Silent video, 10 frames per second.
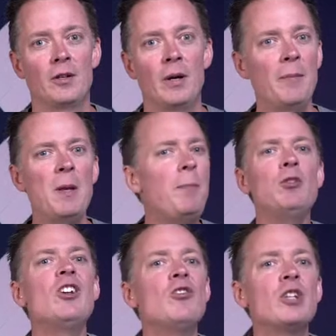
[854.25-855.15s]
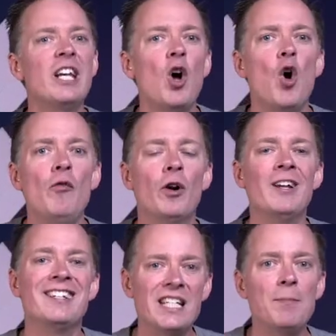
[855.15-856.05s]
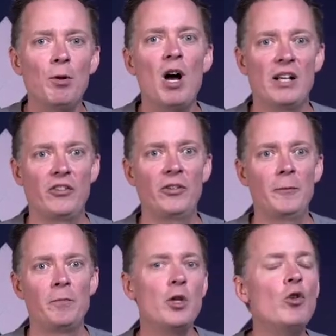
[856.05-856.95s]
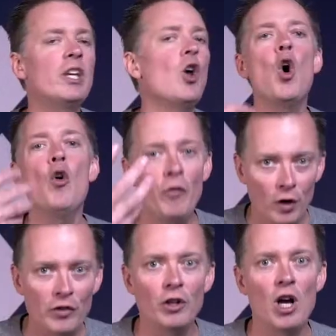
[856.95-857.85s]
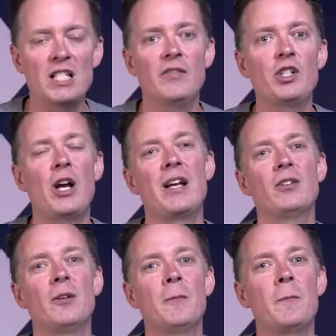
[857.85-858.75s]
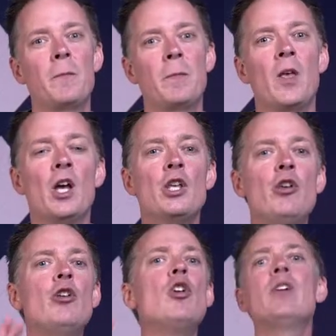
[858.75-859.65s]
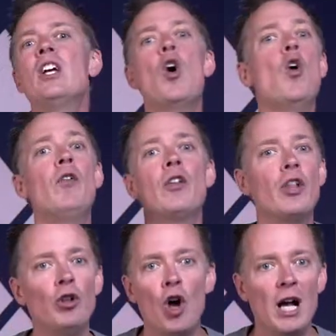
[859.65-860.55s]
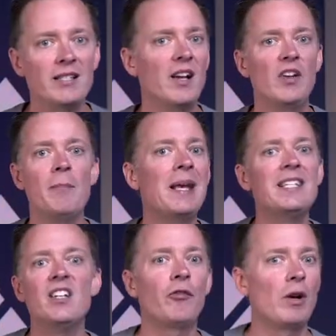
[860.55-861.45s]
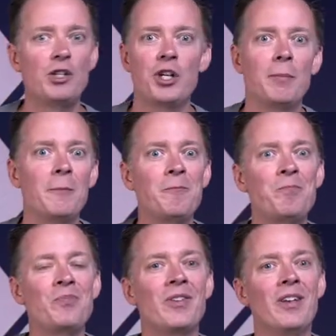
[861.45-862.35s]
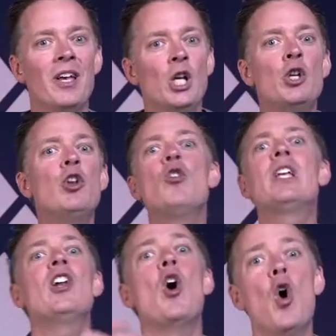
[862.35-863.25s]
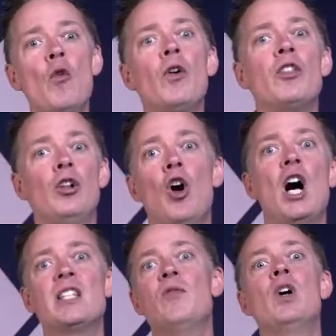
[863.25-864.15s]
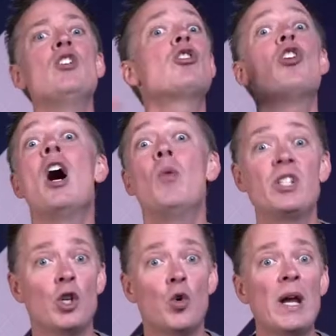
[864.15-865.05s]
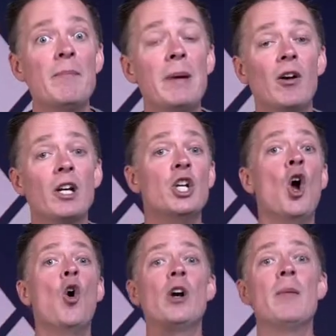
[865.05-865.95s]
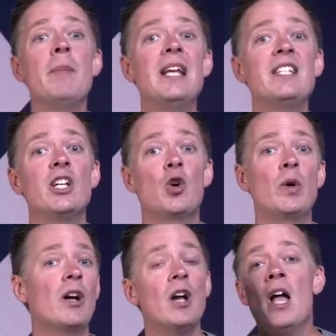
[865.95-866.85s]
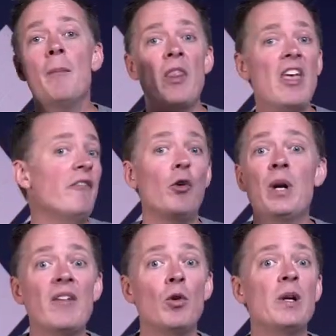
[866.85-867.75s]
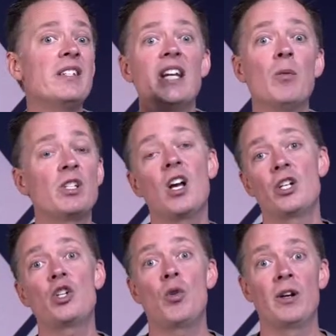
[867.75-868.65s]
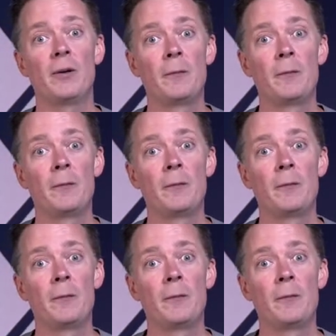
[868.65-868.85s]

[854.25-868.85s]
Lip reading: Right? People don't get over deep loss. You don't get over the loss of a child. You don't get over the loss of an amazing friendship. You don't get over the loss of what you thought was a great marriage or an amazing career, but then for whatever reason, it was cut short.